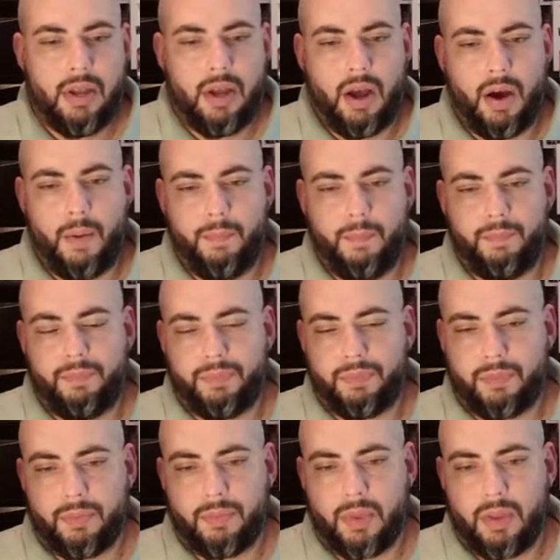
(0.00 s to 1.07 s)
Um,
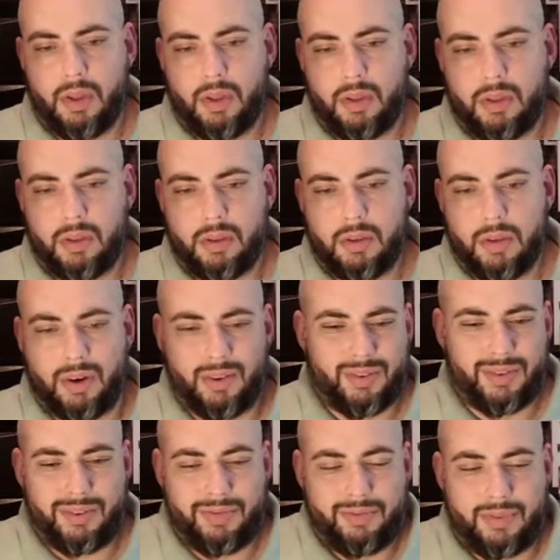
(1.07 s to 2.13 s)
you know,
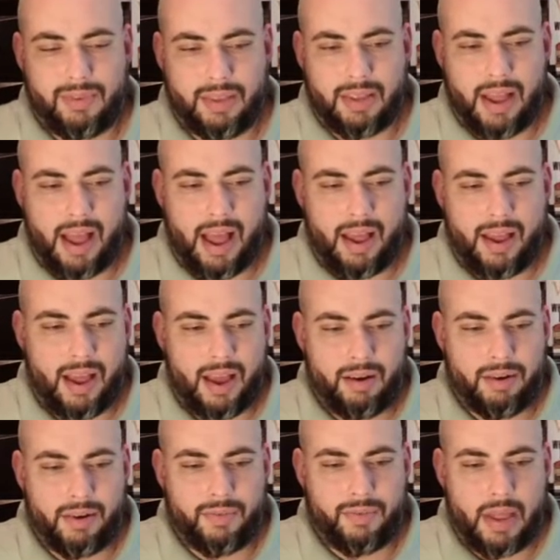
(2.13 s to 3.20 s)
so I don't know.